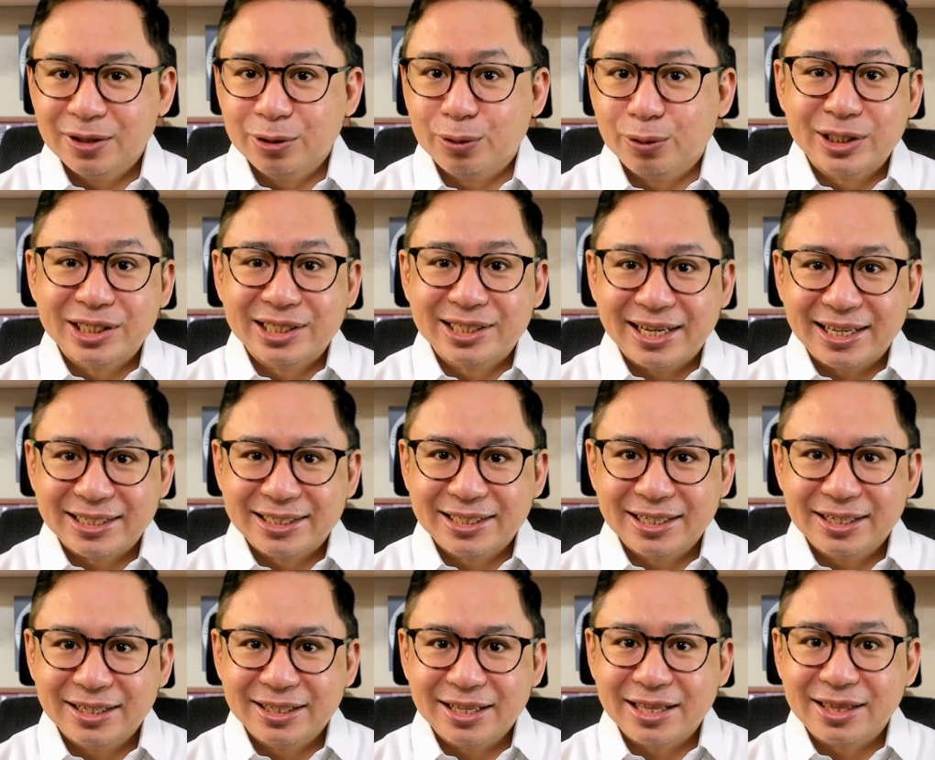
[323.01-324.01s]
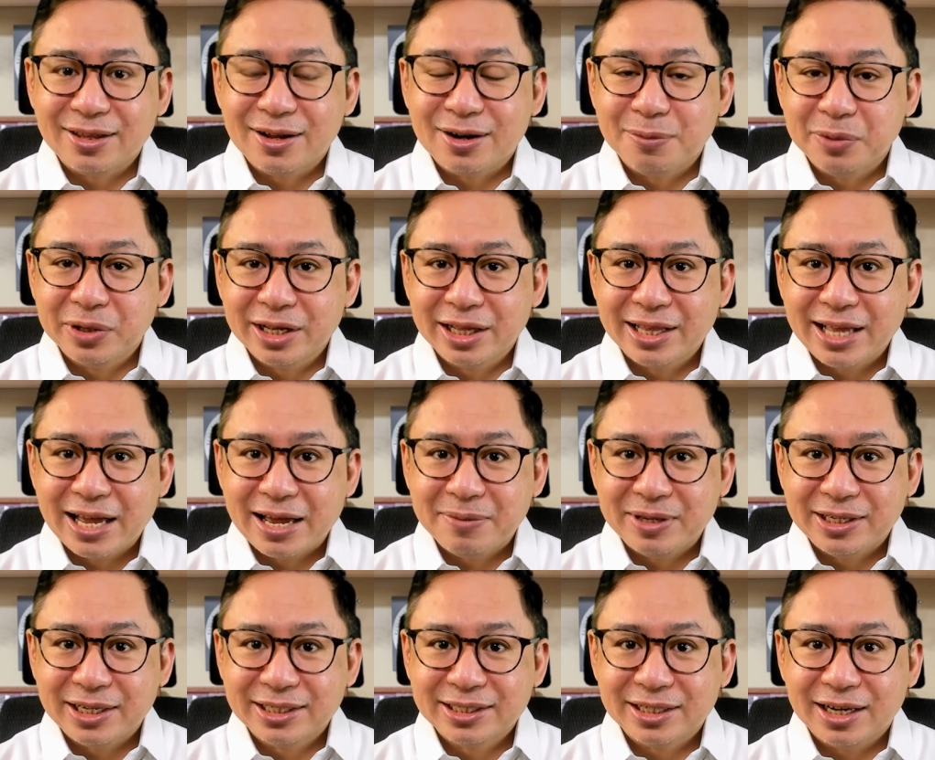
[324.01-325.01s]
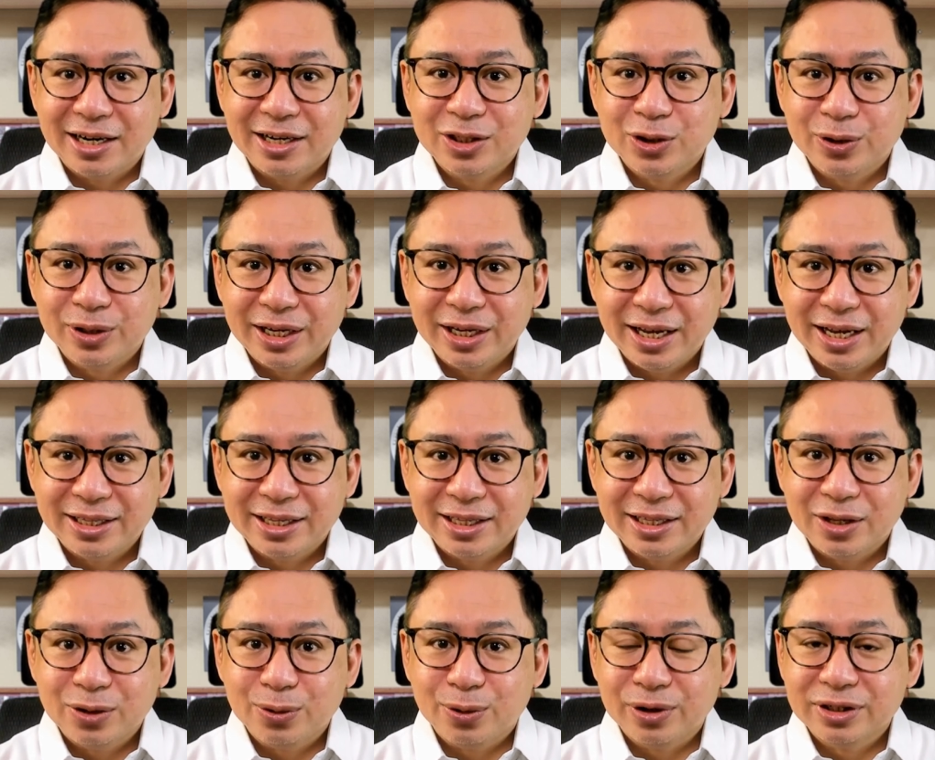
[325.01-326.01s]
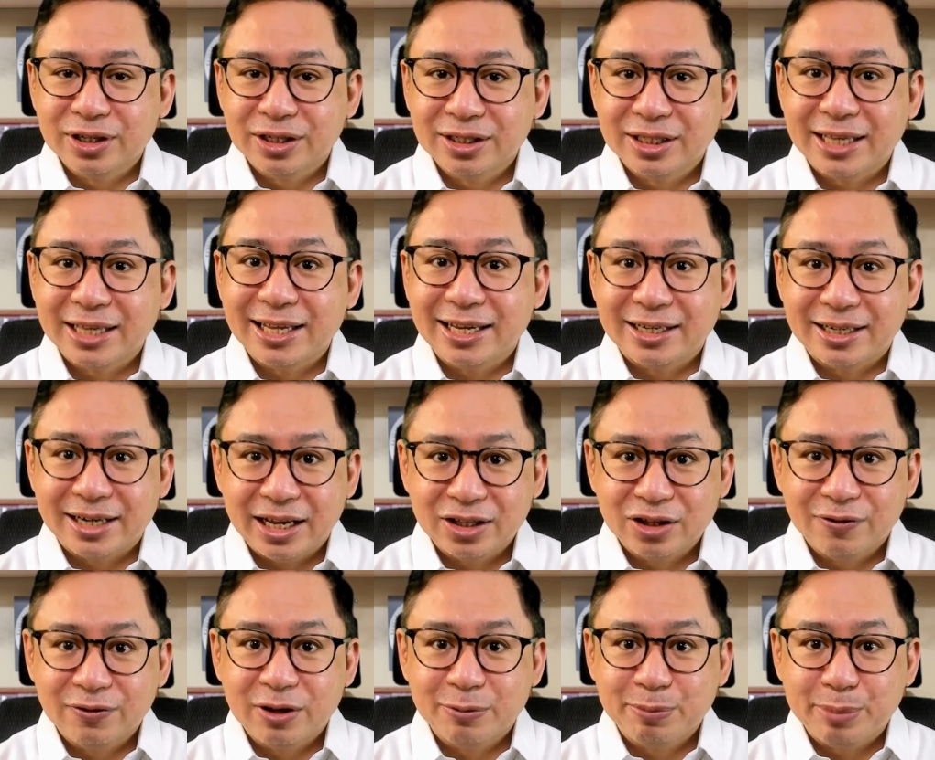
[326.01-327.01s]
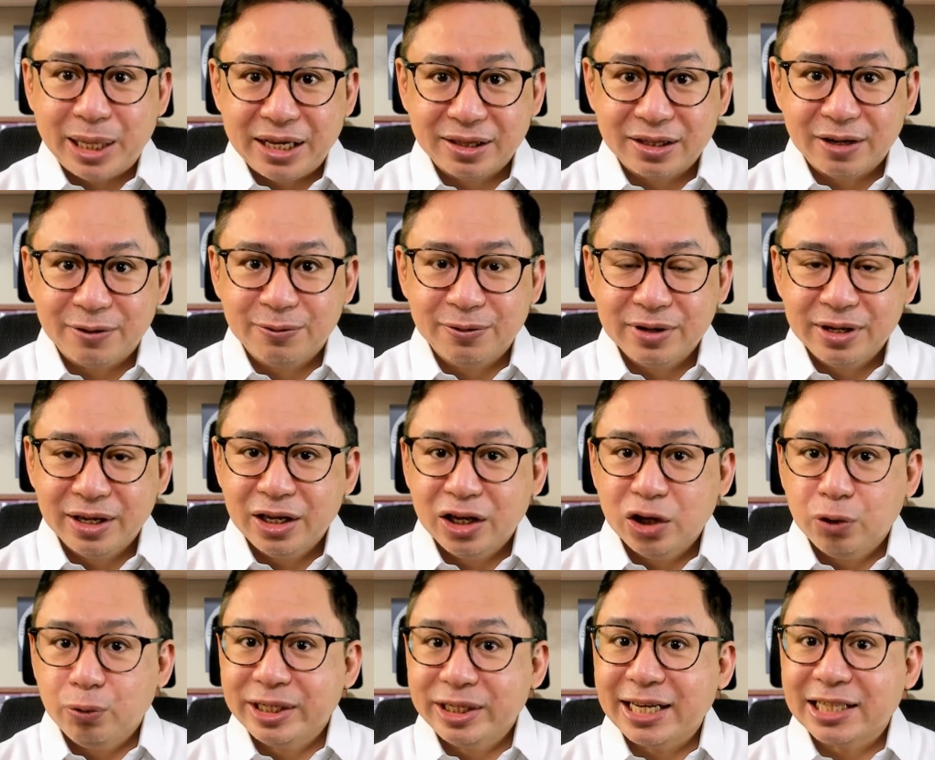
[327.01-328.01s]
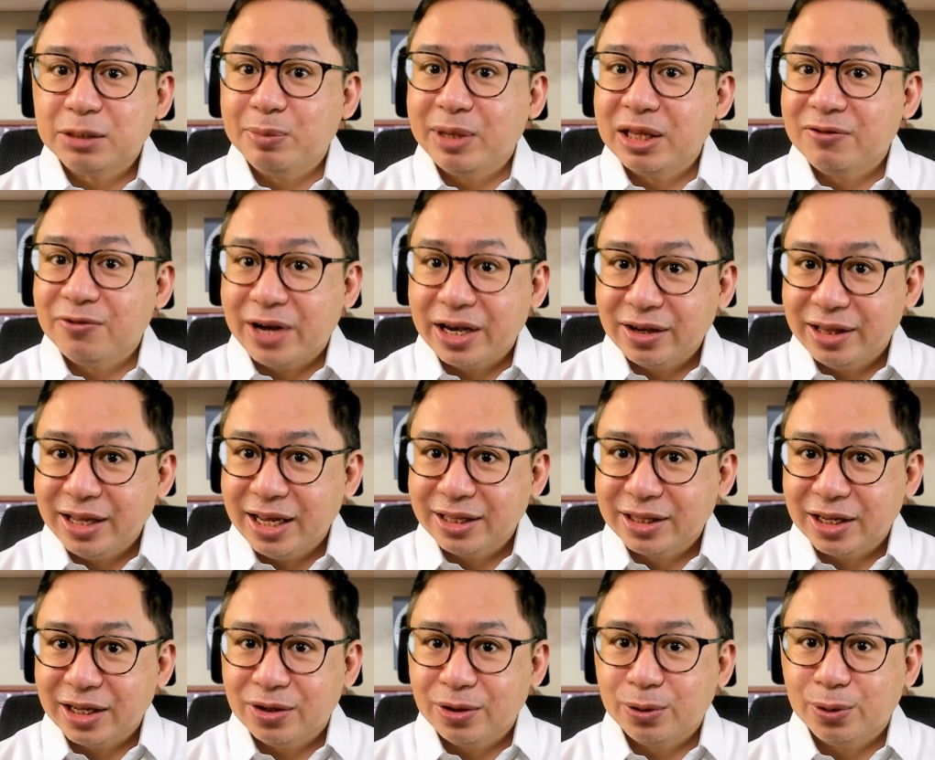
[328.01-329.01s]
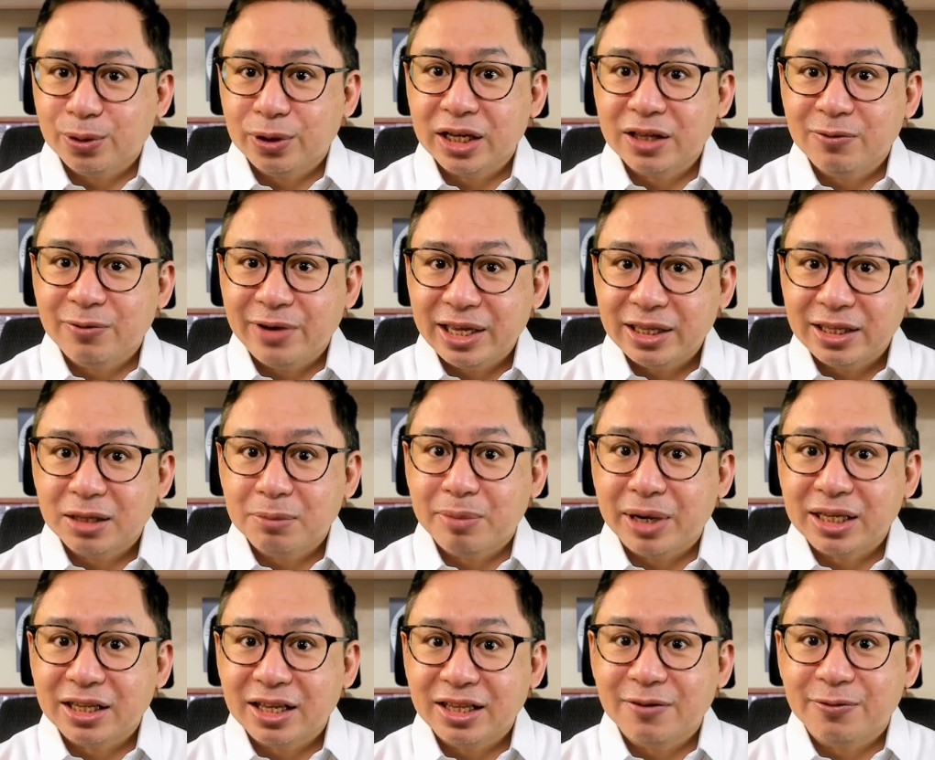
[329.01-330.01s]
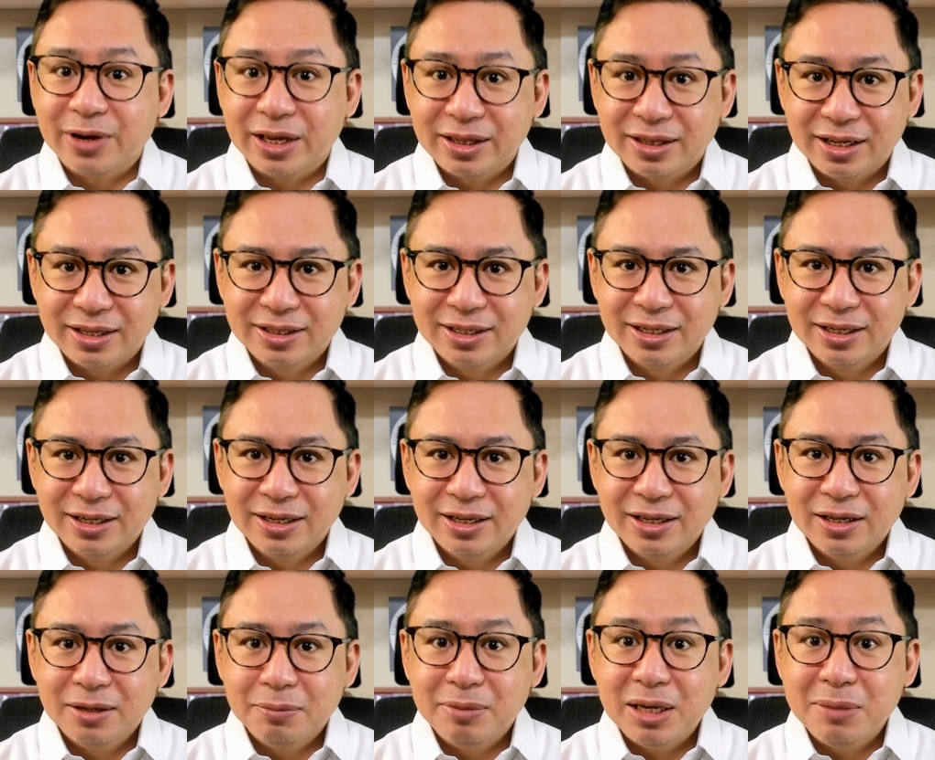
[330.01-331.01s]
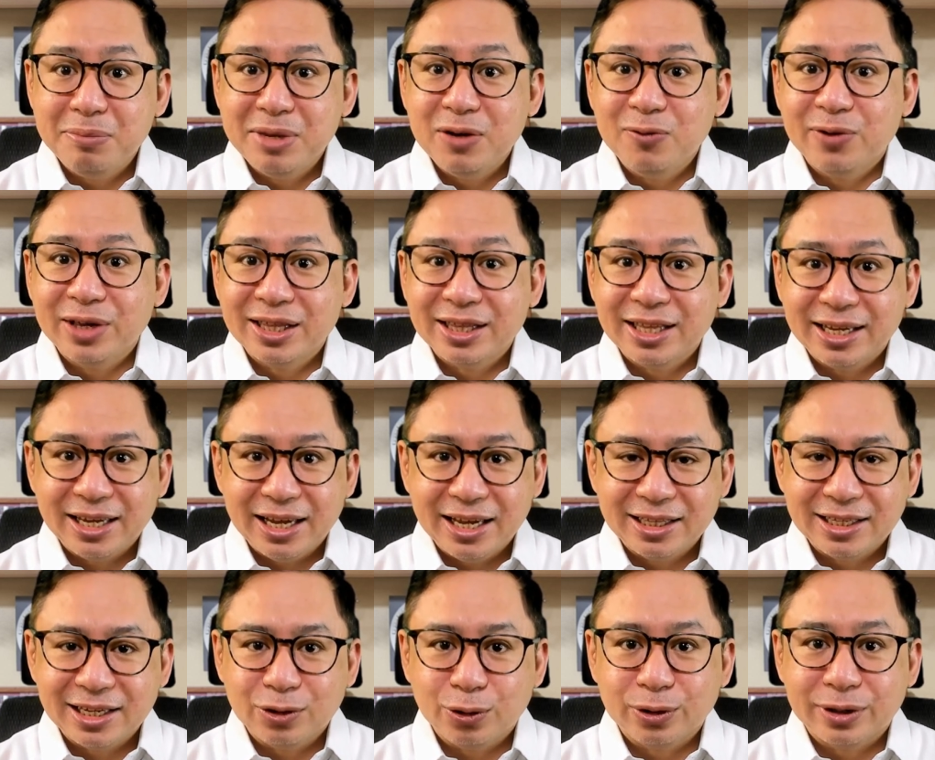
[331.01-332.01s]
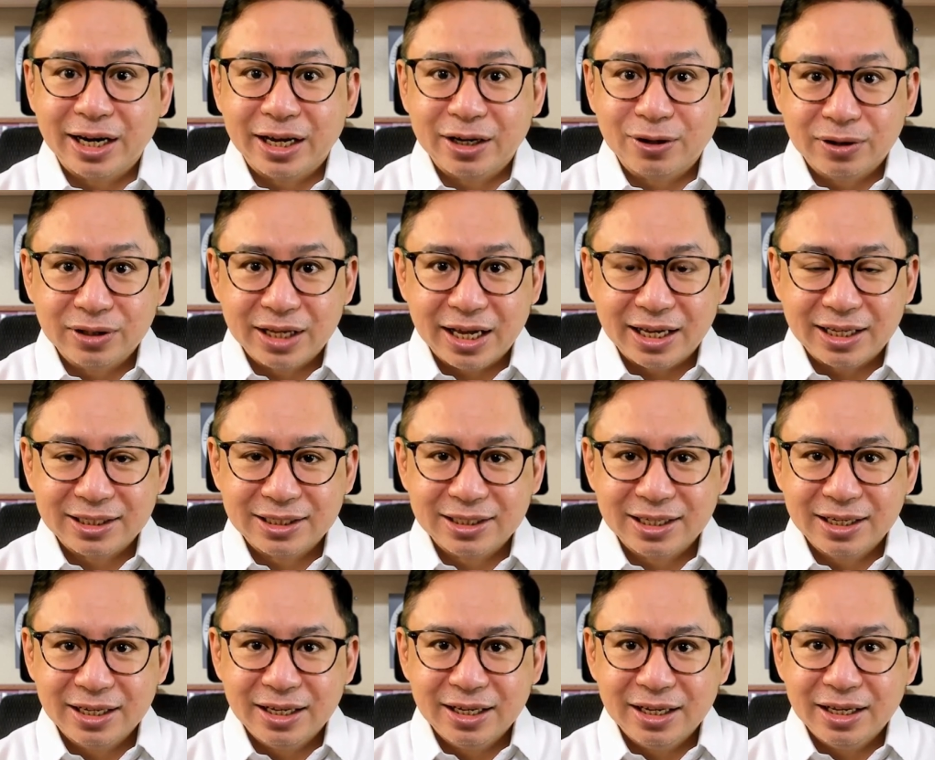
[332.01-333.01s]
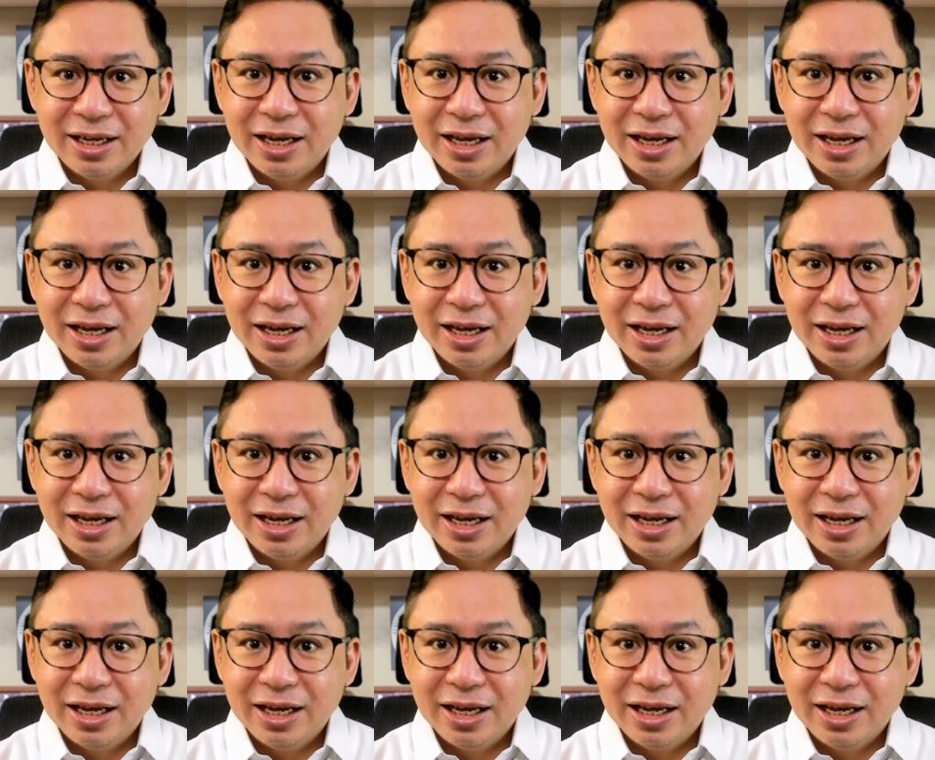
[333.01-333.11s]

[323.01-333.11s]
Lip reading: The court stressed that nominal damages are adjudicated in order that a right of the plaintiff which has been violated or invaded by the defendant may be vindicated or recognized,